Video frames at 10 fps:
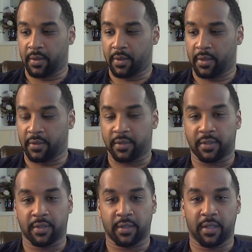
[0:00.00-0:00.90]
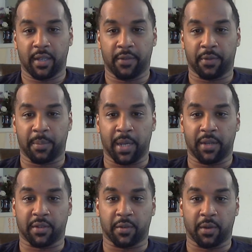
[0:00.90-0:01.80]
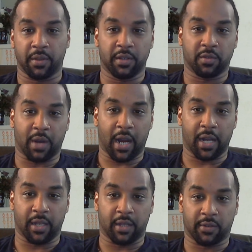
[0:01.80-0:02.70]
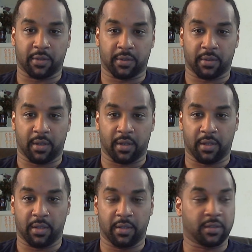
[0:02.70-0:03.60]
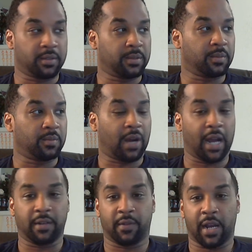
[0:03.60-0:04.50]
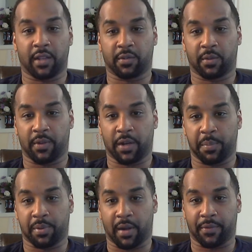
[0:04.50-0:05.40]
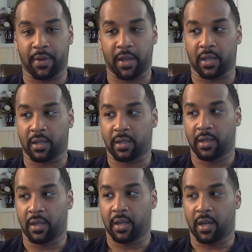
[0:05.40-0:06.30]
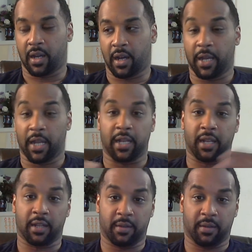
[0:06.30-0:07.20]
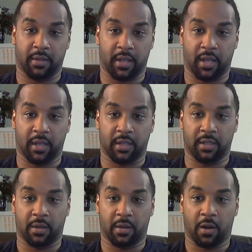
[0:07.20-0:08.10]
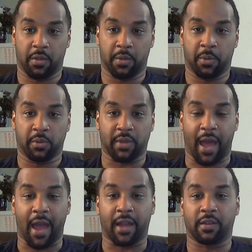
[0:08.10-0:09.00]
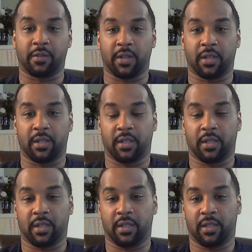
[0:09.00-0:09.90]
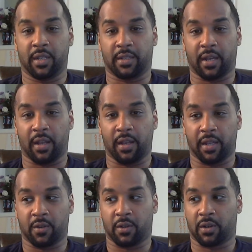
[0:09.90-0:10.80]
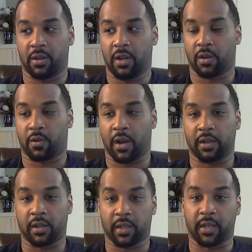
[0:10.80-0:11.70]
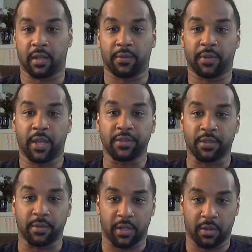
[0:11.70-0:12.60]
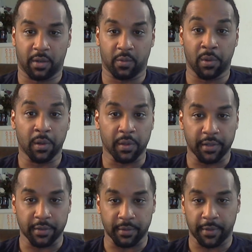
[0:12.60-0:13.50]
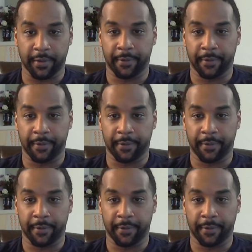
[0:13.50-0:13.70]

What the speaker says: this information, or these writings are very prophetic, and they are the most accurate detailing or chronicling of history, of world history.